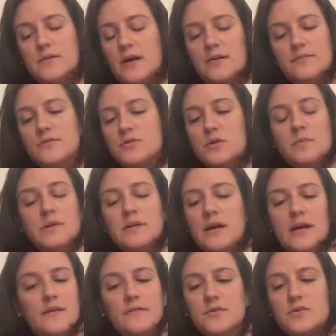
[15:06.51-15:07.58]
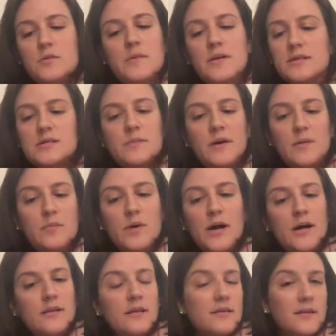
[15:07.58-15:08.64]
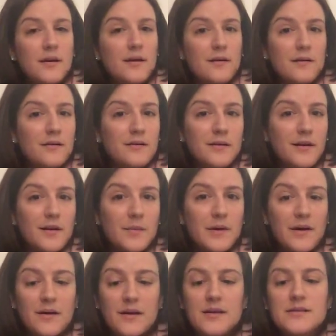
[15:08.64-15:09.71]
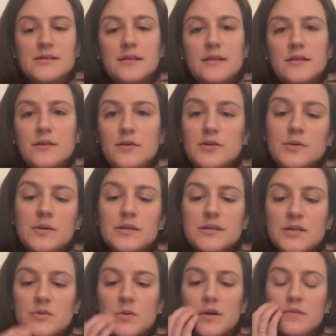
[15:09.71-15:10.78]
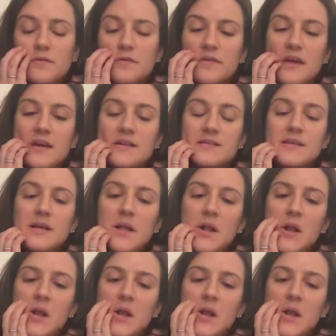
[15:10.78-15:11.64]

I have a tremendous amount of pride that they're young Americans and that they're doing such wonderful things.